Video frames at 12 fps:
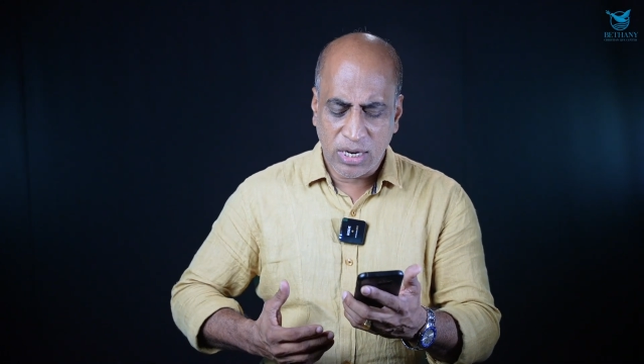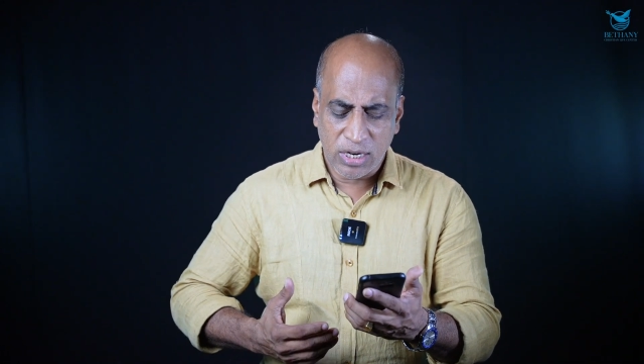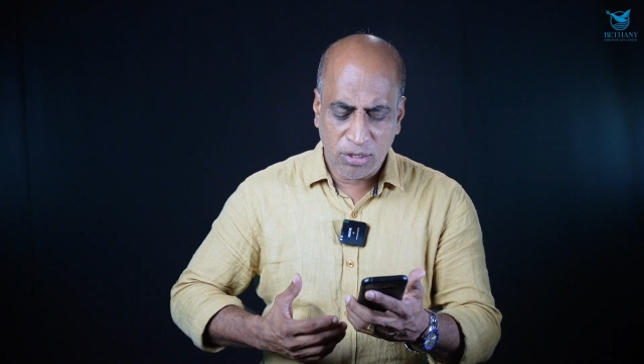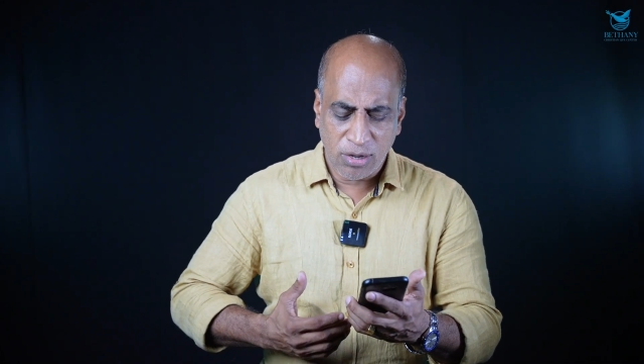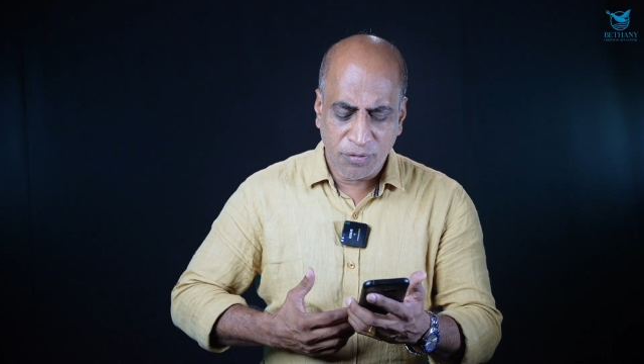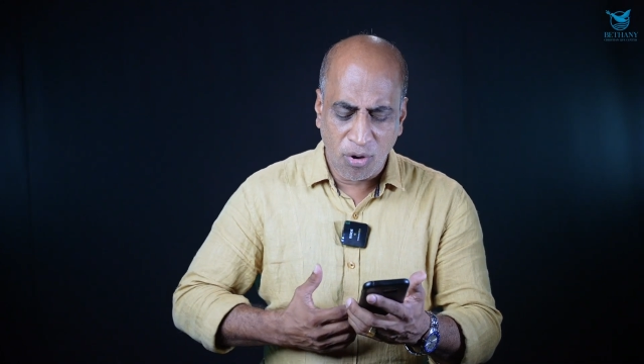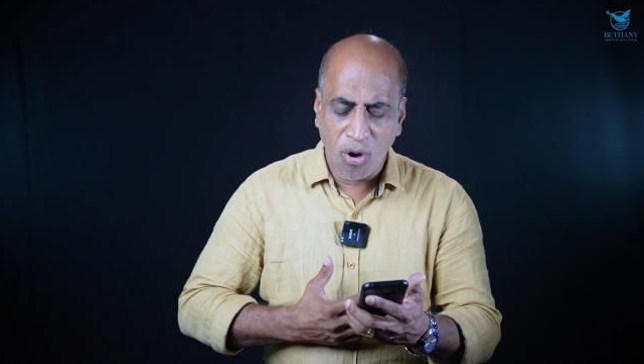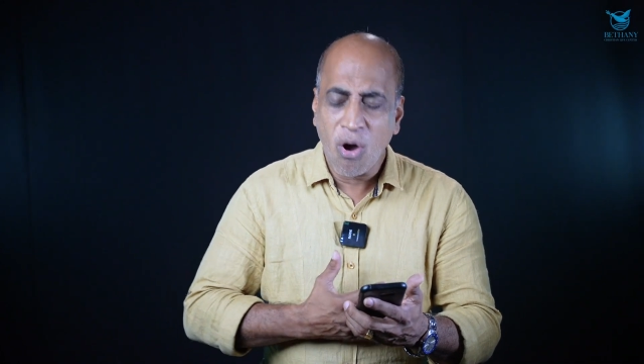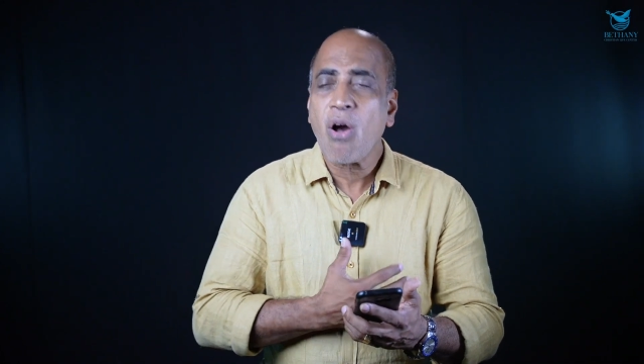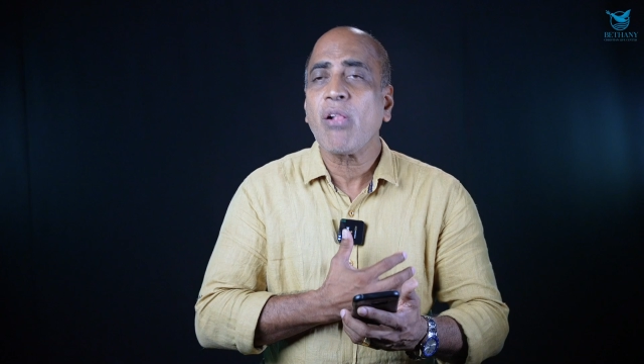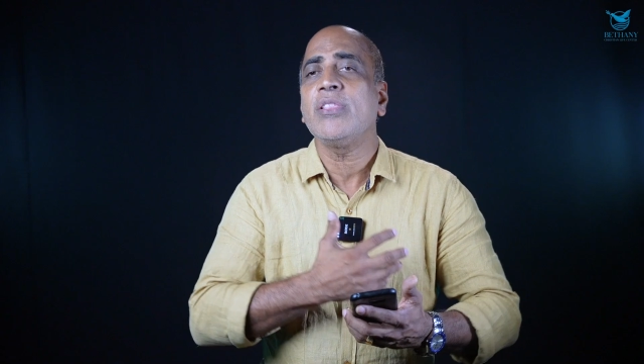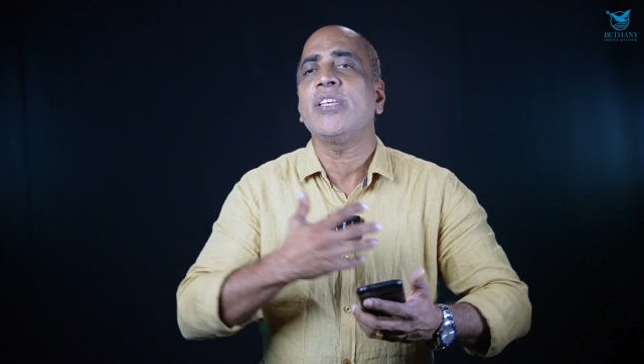cut off
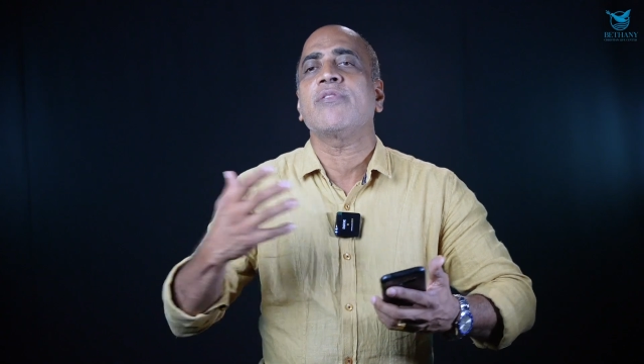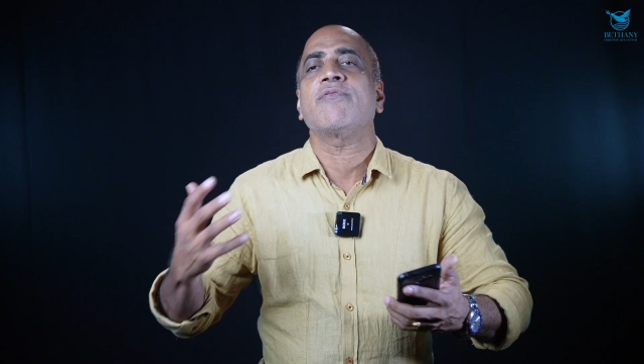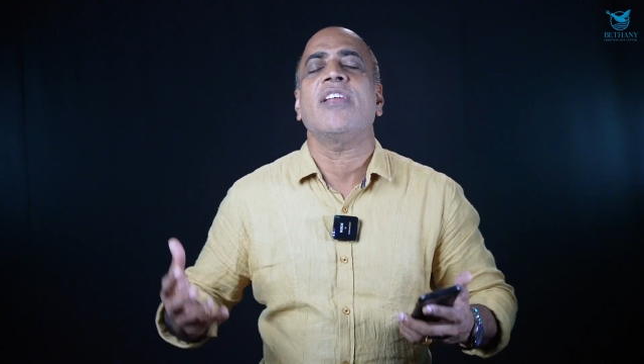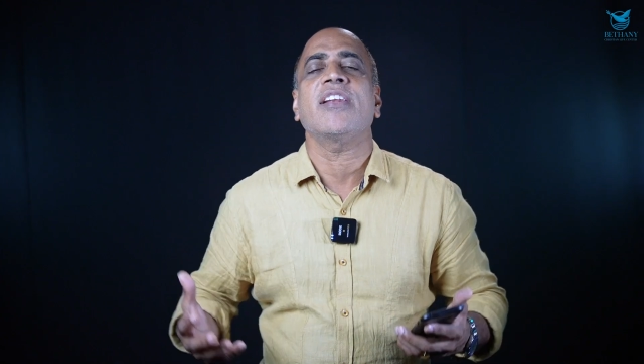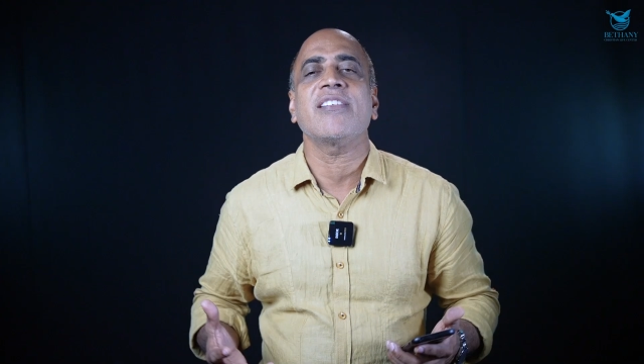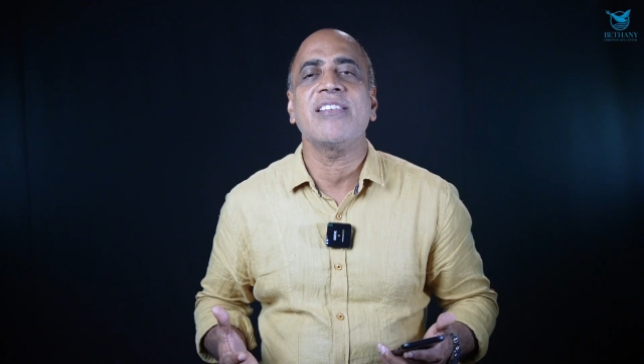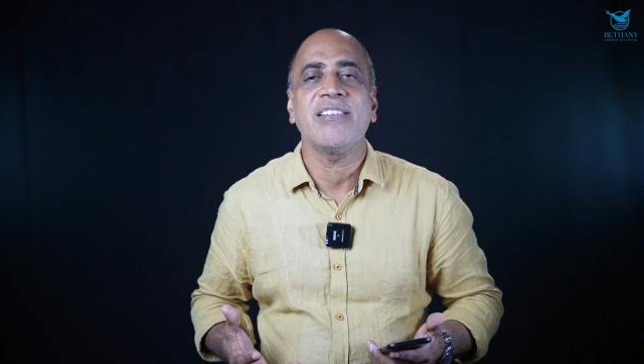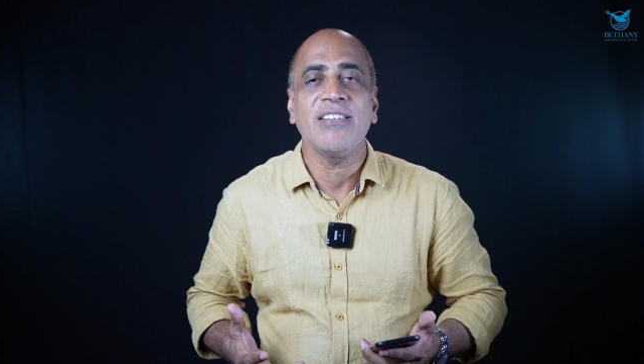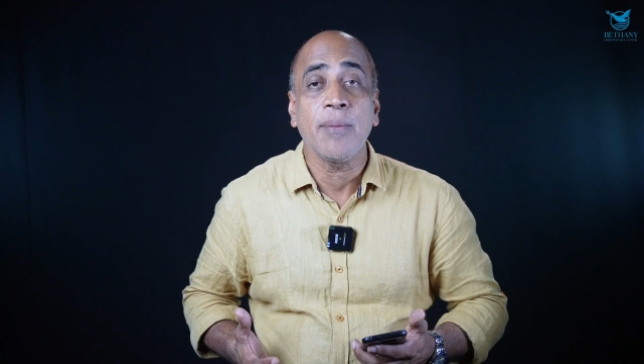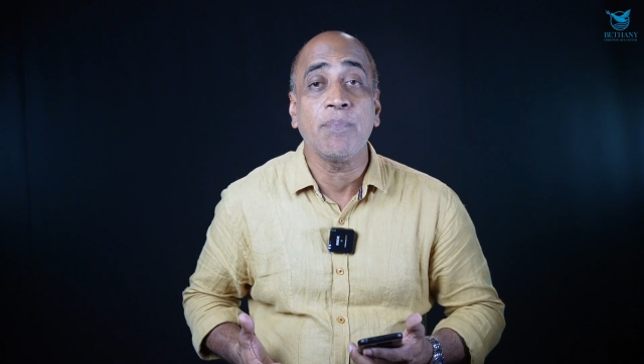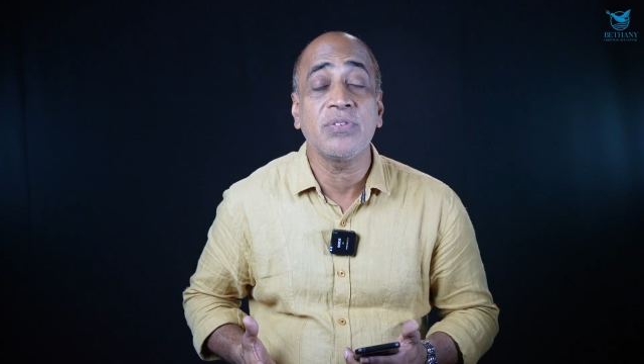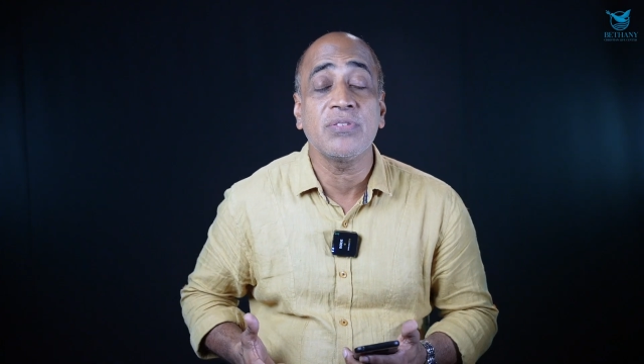all these flattering
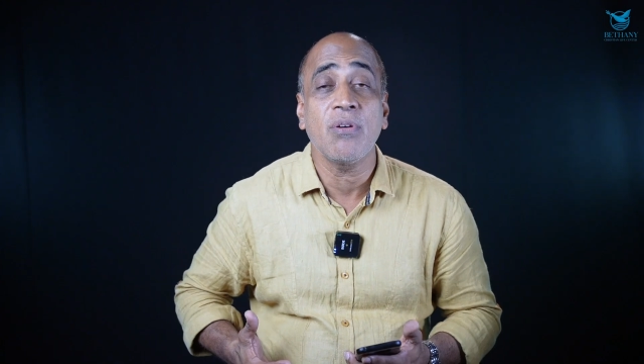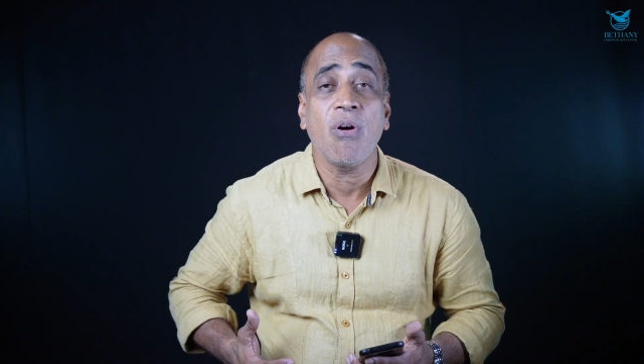lips,